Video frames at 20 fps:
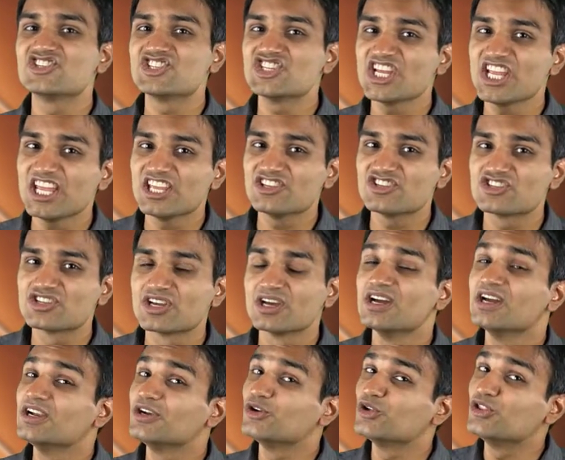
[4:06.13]
changed
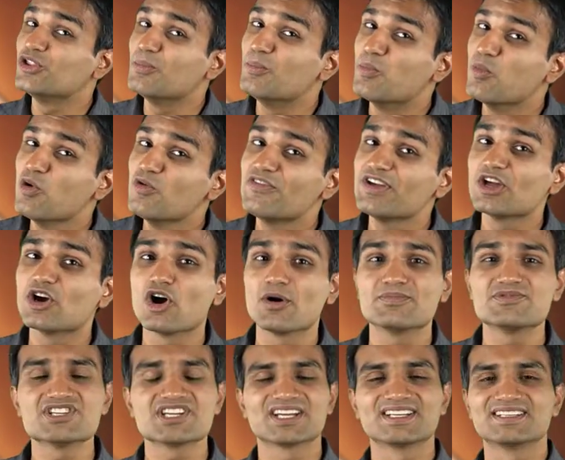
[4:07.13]
to the moving
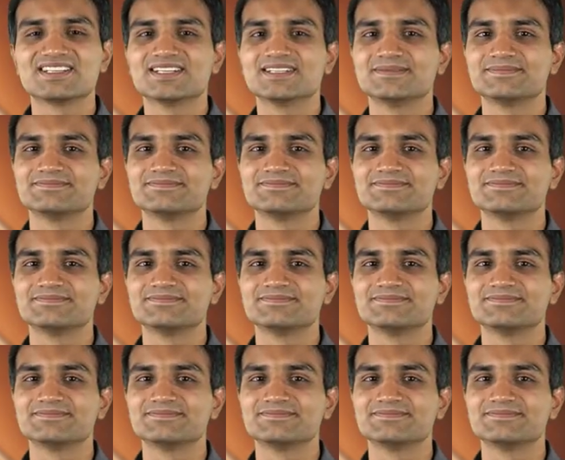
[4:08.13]
object.